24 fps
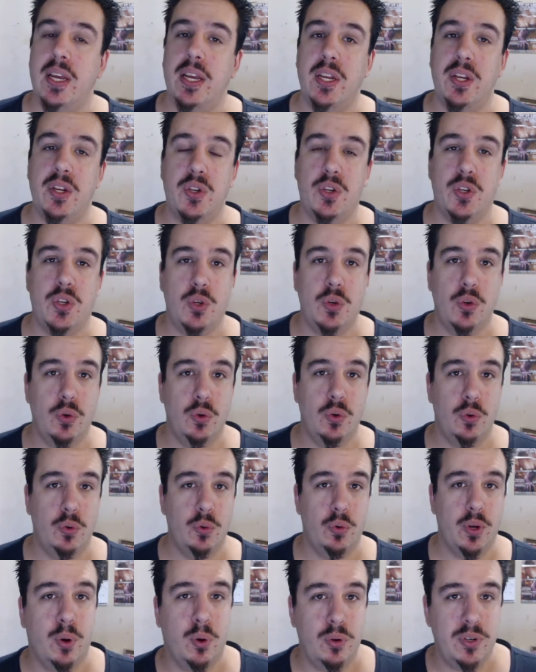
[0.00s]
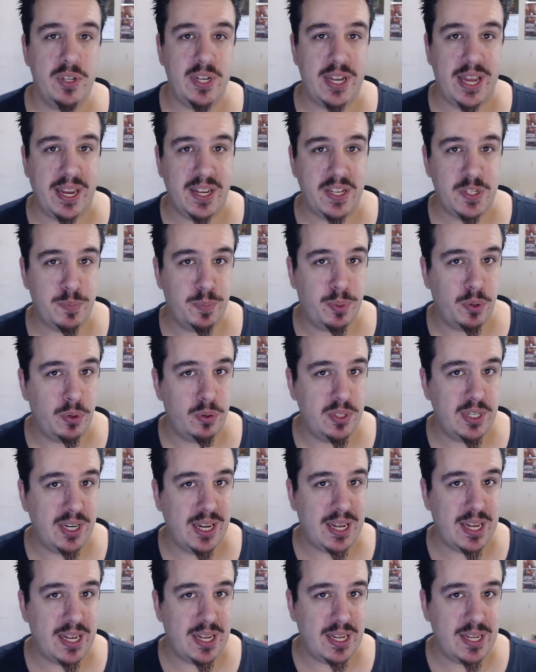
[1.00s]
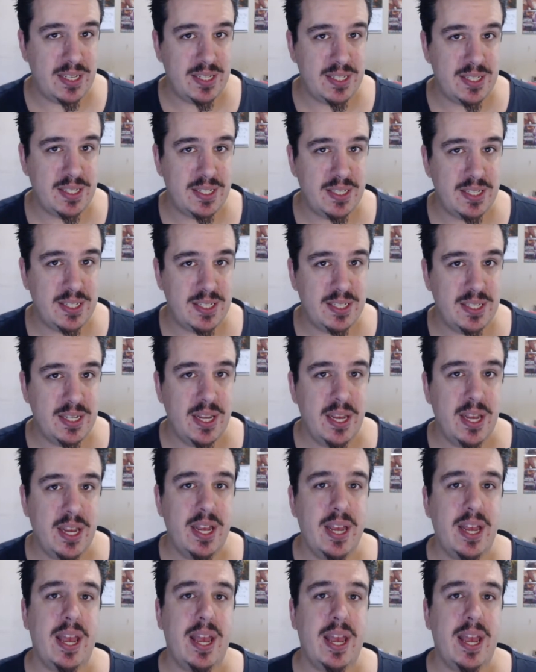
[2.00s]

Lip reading: into port export casks